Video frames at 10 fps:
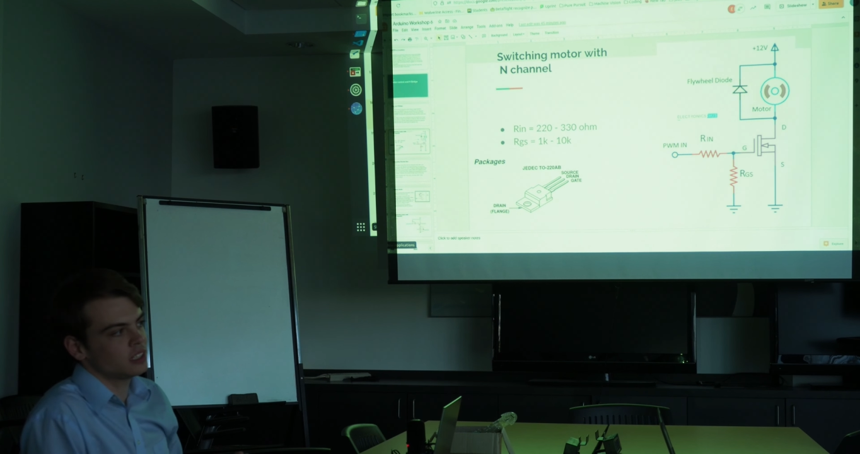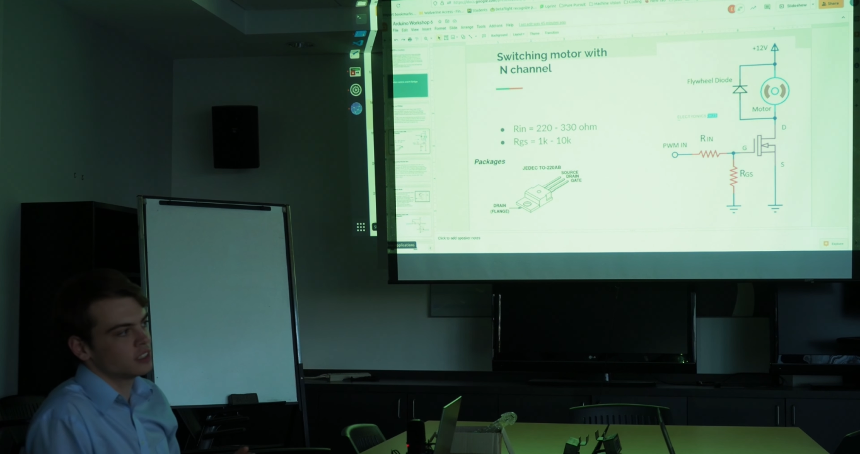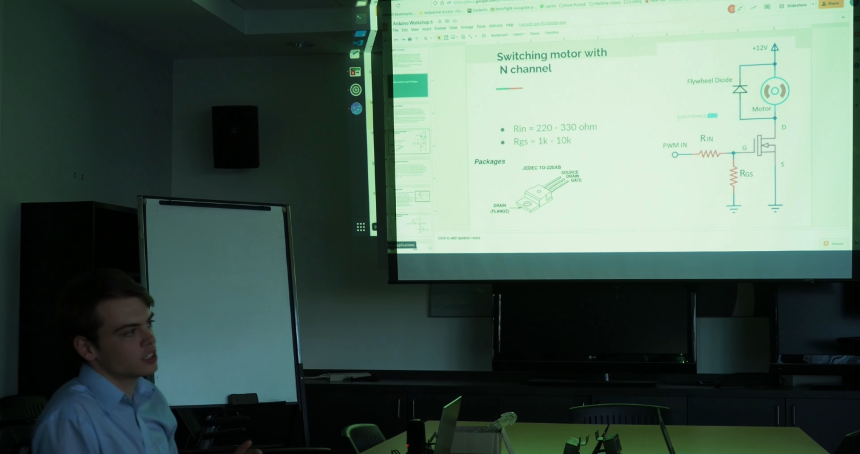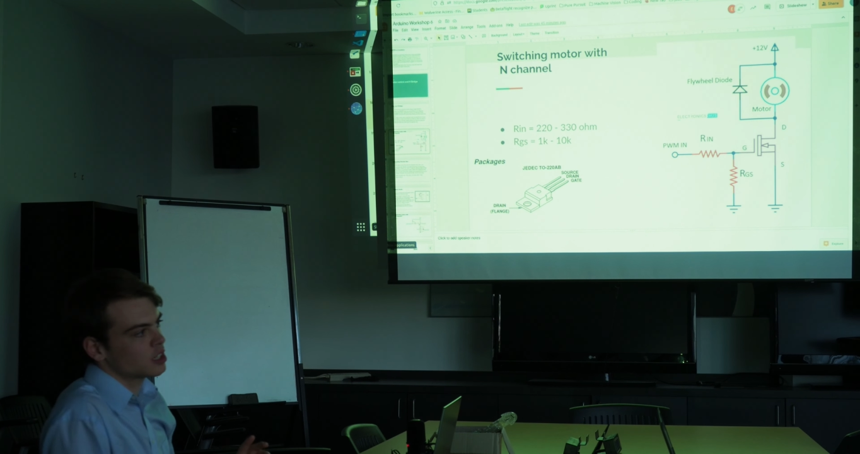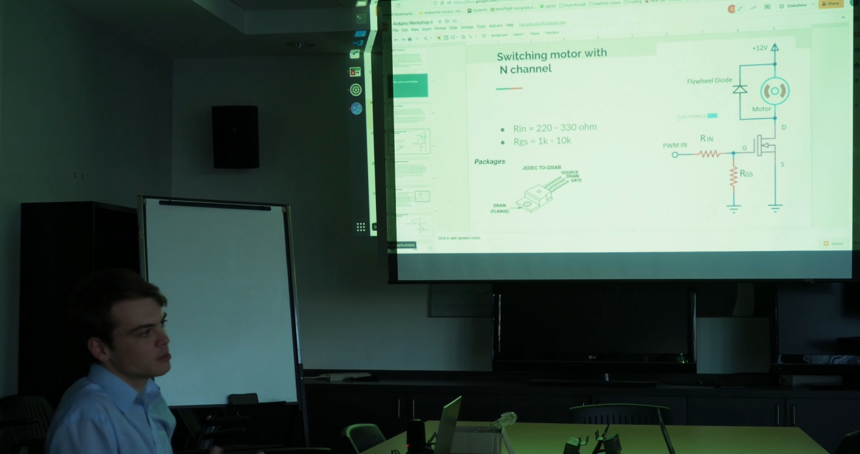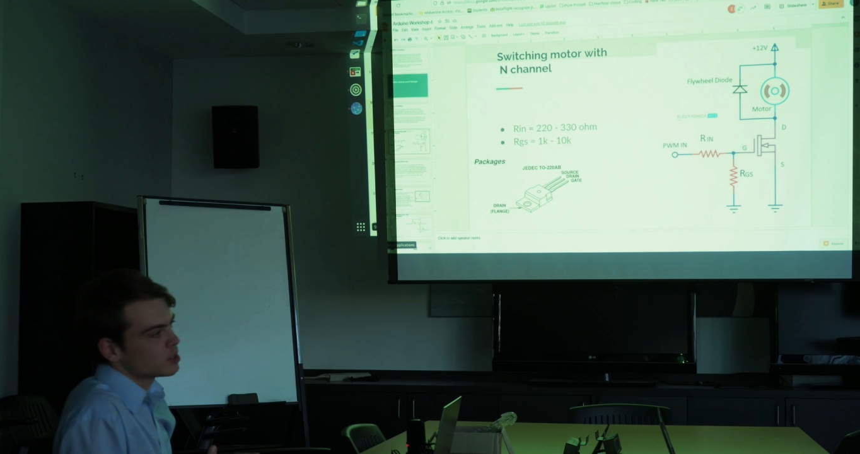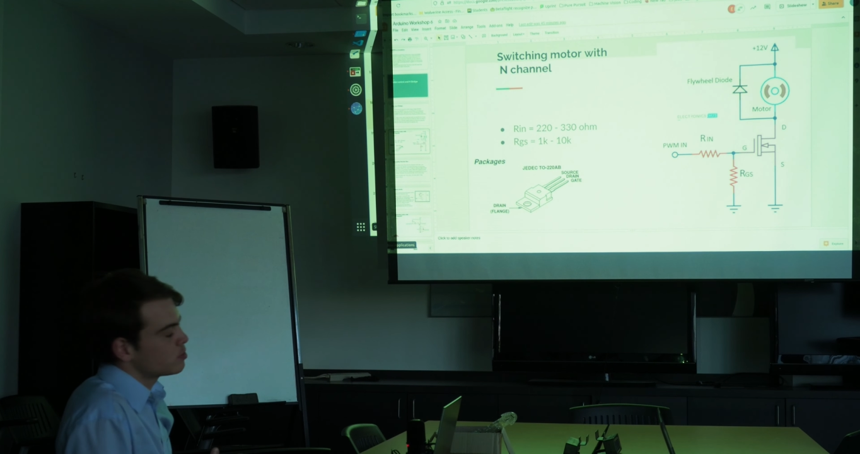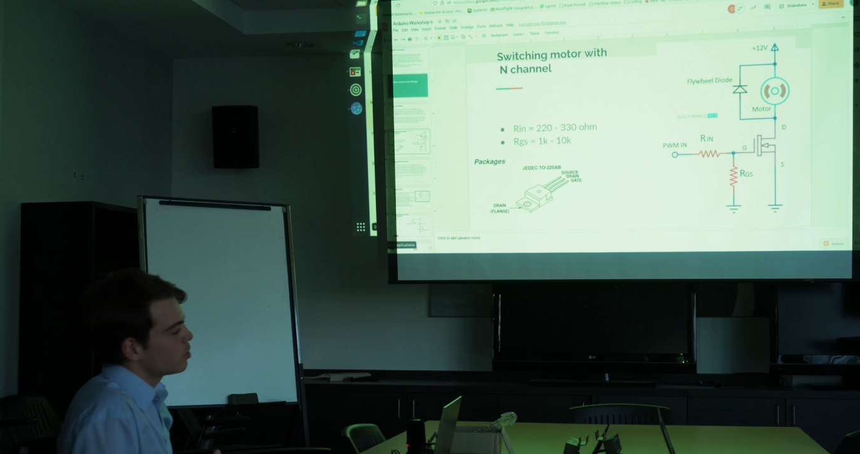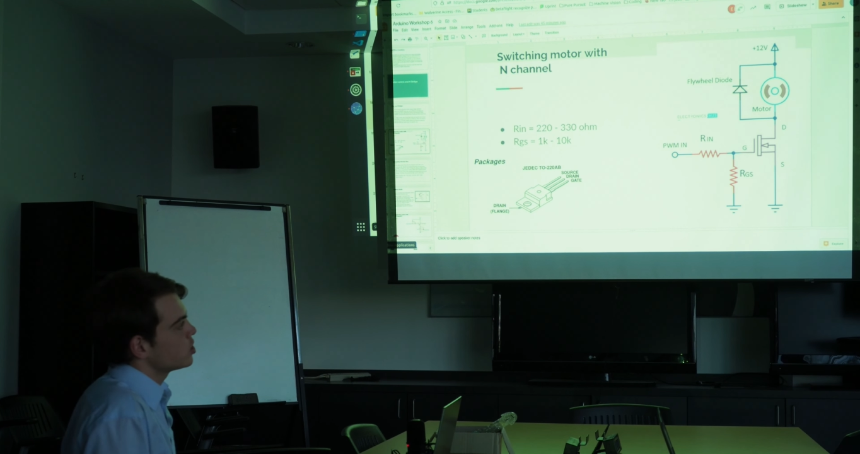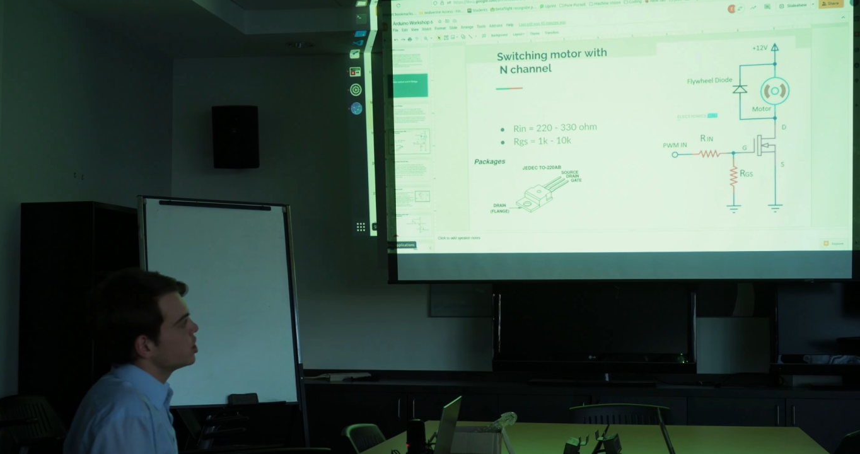in terms of
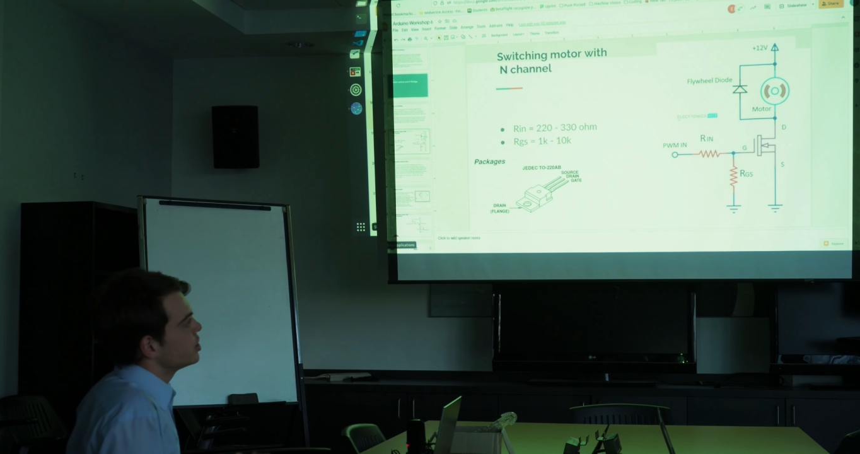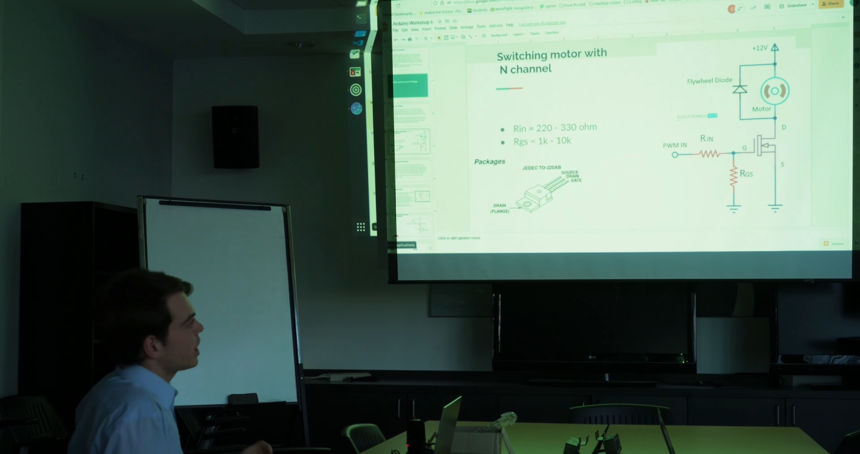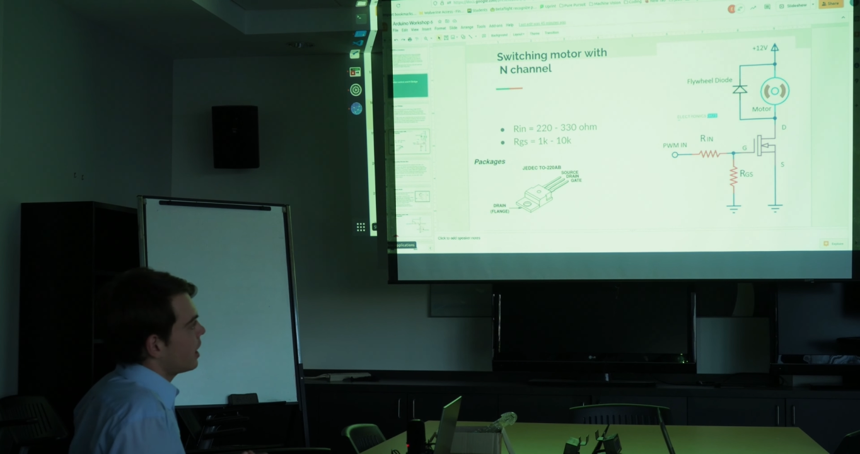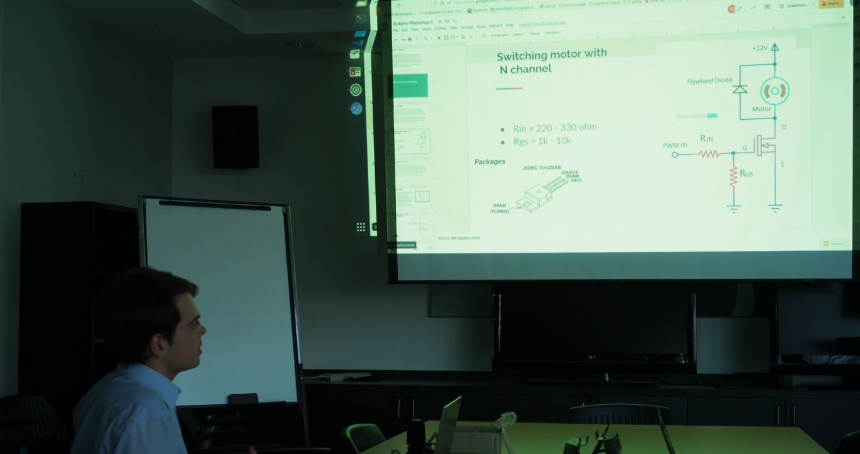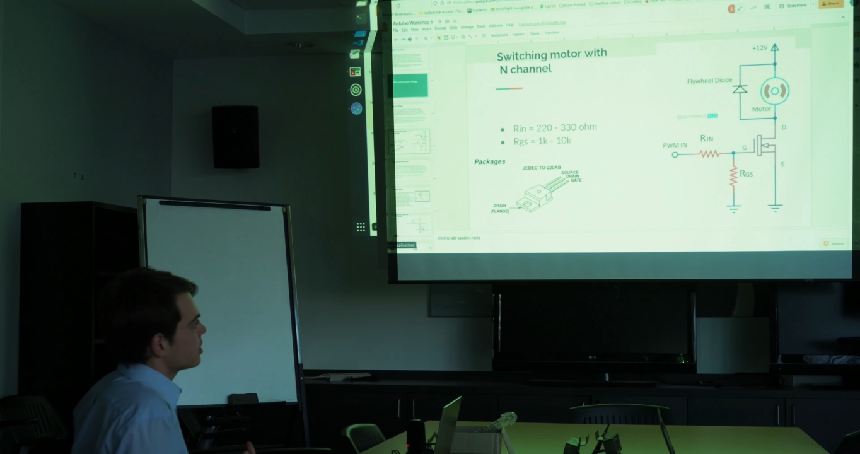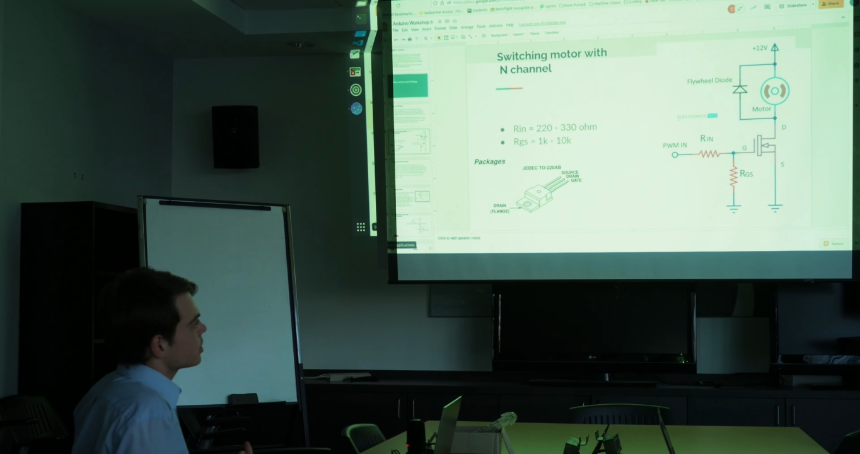voltage and in